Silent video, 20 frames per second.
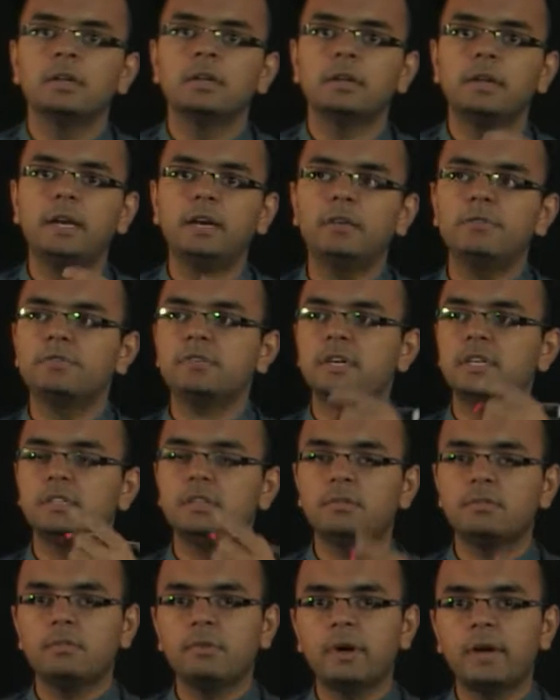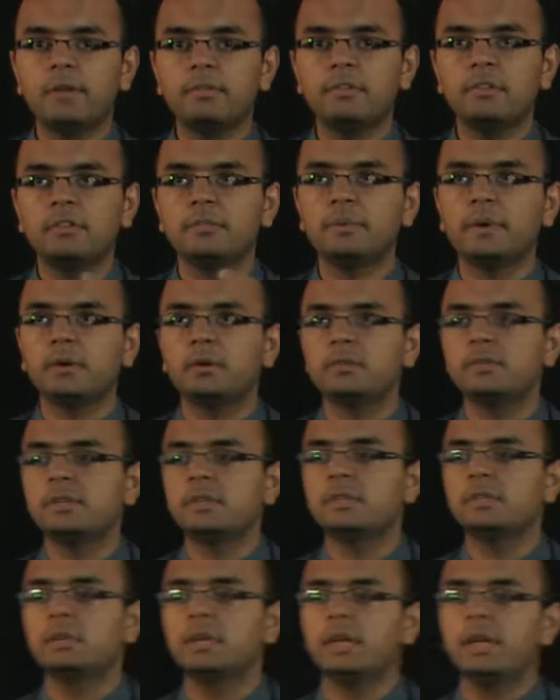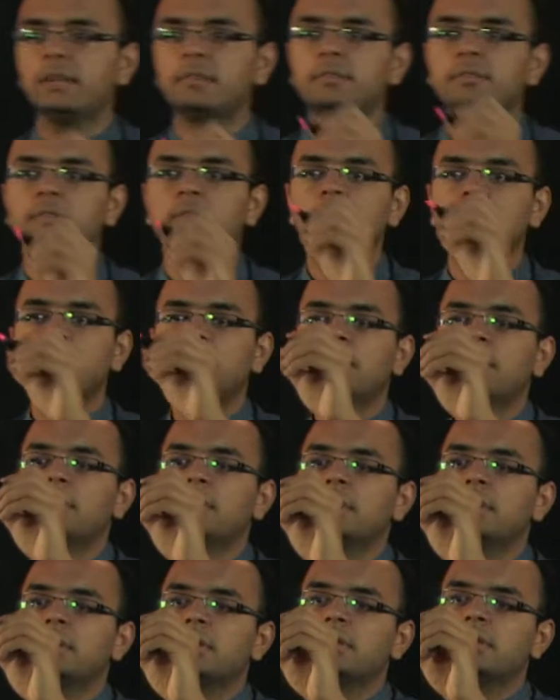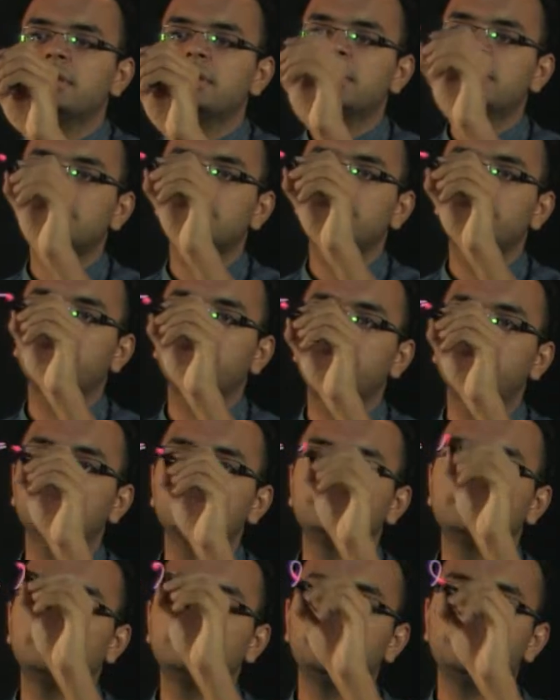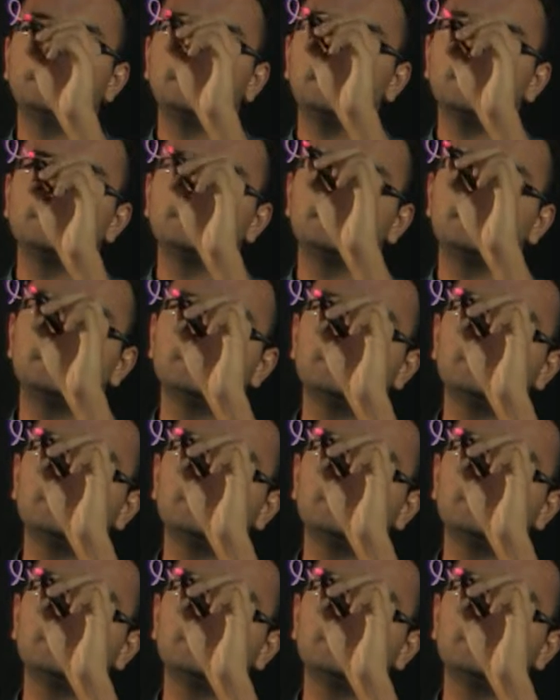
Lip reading: rate of change in y with respect to change in x, is defined as limit h tends